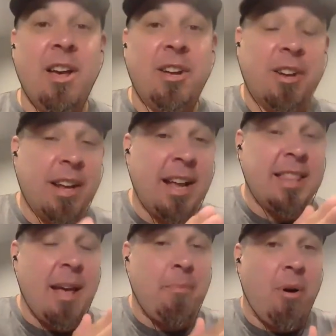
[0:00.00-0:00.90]
you're going to
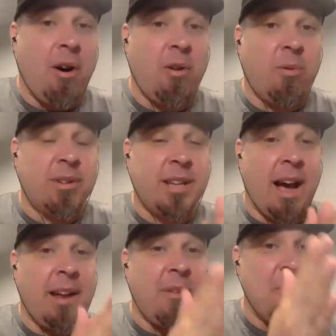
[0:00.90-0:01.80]
get that part where it's
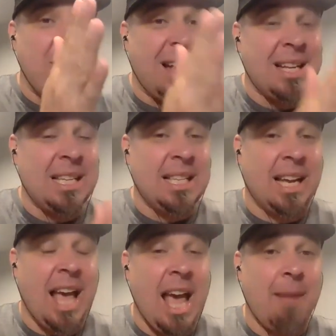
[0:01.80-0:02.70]
kind of a mix
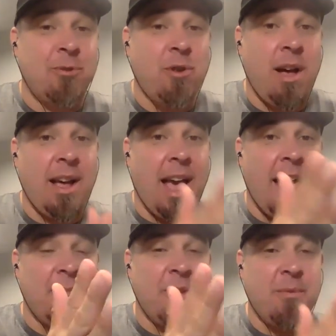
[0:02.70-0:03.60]
like, hey, I'm dry,
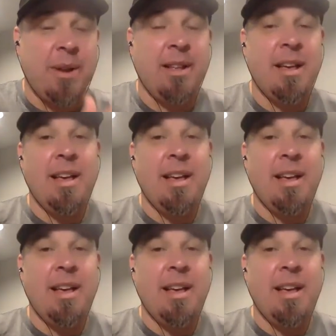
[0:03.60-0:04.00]
hey, I'm humid.